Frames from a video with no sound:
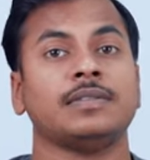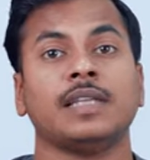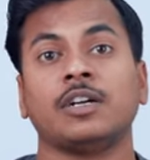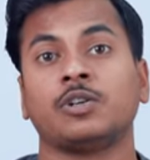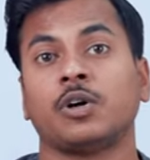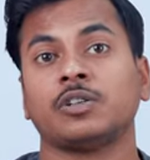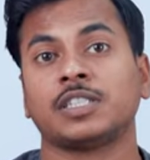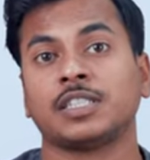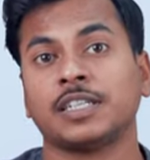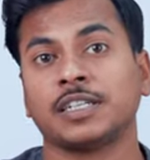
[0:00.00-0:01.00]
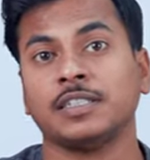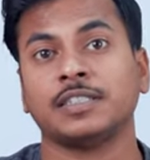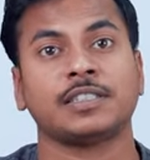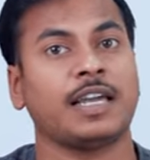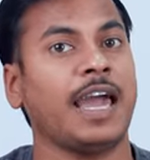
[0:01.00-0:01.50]
that draws
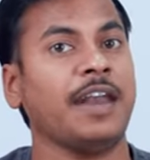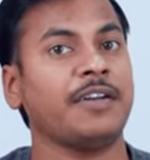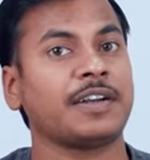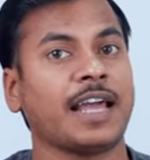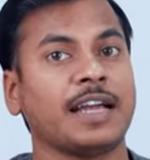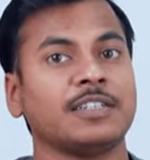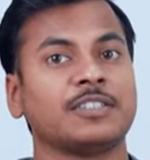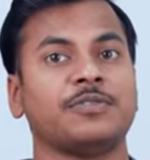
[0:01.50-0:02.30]
circles and rectangles